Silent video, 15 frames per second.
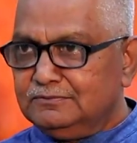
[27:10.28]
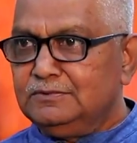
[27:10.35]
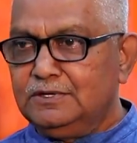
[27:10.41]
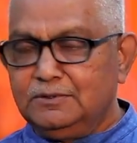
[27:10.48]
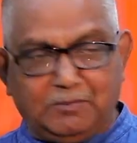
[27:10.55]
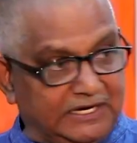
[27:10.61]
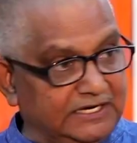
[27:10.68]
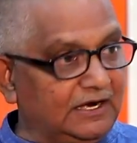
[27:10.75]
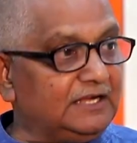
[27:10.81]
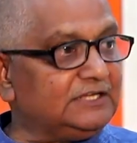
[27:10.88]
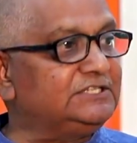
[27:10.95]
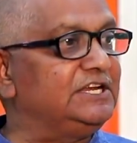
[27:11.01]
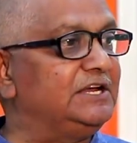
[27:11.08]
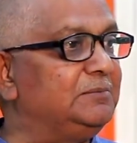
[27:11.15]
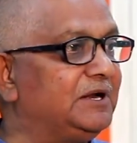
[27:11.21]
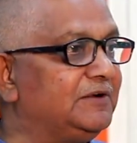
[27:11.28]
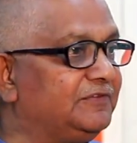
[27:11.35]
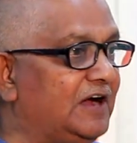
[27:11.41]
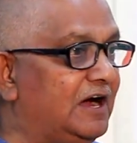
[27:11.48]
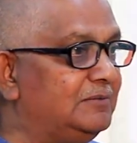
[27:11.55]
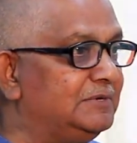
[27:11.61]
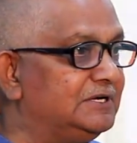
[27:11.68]
Madras Chamber of
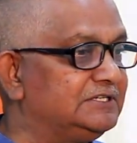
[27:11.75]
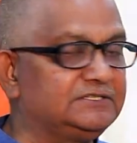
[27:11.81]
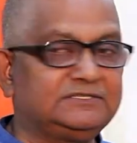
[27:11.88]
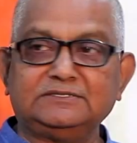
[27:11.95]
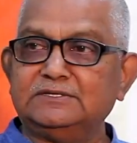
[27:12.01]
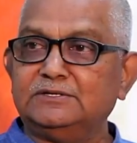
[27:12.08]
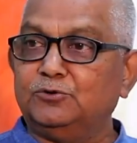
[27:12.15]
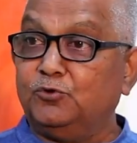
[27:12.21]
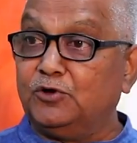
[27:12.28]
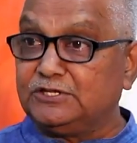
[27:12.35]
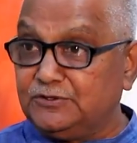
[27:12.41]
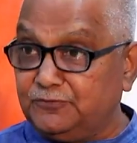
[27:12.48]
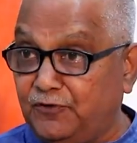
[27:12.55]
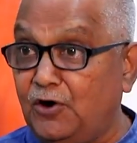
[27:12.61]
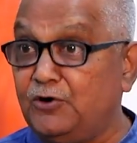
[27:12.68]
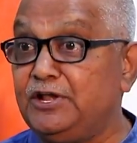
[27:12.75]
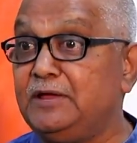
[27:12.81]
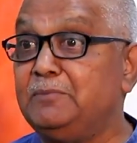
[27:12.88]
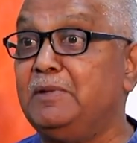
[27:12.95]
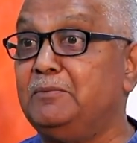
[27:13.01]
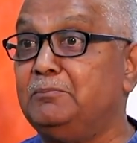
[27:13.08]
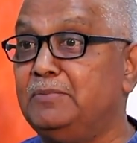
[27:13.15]
Commerce, who was the
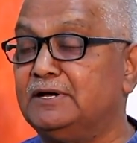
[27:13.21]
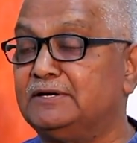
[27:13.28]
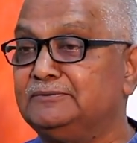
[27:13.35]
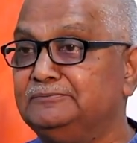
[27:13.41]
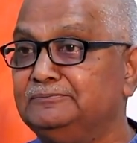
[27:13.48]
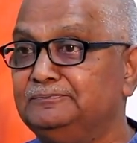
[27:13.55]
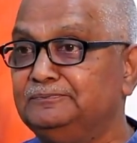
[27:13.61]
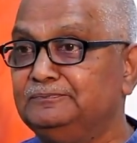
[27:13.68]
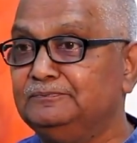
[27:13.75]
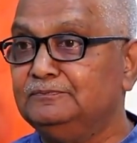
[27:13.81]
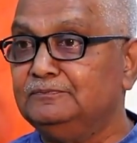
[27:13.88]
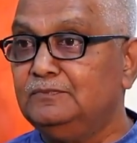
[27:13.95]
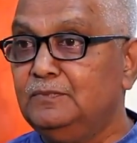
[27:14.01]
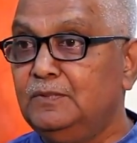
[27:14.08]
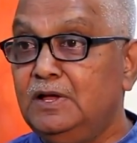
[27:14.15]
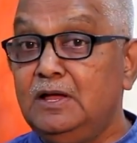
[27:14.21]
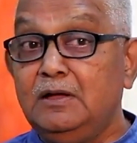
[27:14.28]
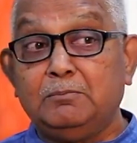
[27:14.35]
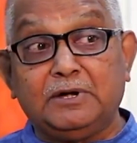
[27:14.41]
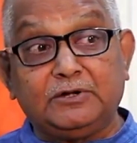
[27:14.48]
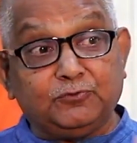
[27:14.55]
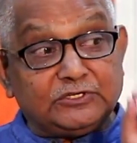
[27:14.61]
founding member,
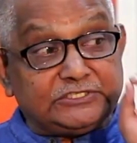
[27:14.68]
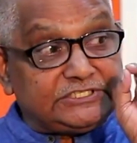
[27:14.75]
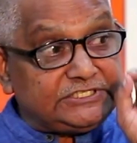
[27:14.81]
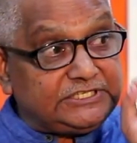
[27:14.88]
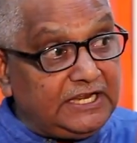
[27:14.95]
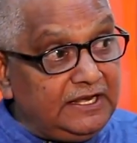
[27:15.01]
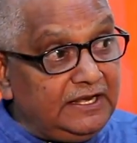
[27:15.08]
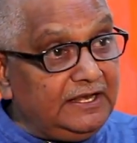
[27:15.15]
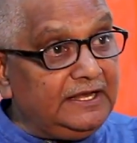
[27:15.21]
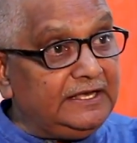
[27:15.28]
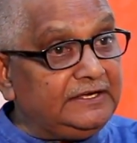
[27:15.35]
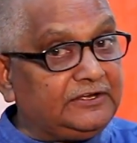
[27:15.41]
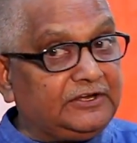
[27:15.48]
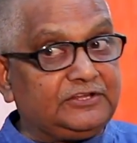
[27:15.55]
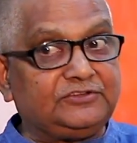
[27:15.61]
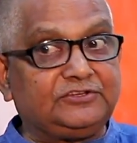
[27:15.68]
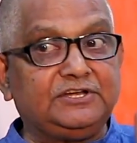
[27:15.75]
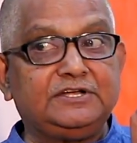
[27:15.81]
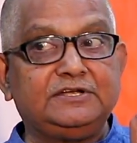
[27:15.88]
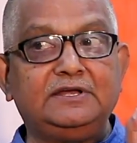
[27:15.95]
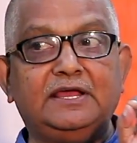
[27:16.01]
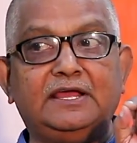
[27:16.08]
but was still
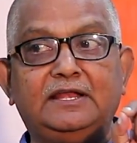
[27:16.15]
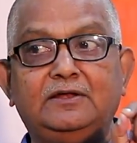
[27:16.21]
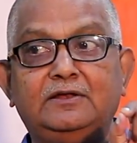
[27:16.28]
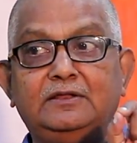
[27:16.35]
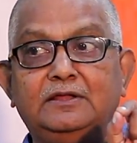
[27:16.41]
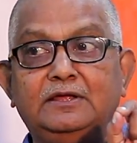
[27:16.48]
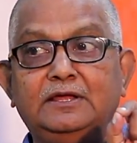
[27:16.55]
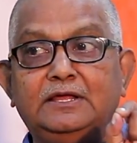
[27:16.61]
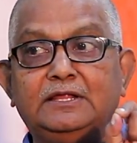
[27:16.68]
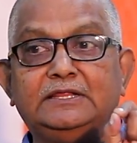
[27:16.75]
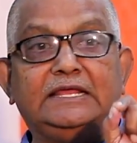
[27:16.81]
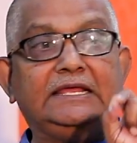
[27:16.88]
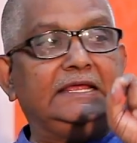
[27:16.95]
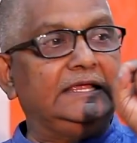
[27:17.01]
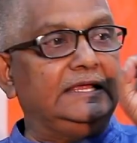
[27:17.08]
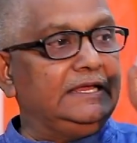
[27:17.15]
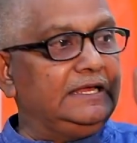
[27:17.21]
interested in the,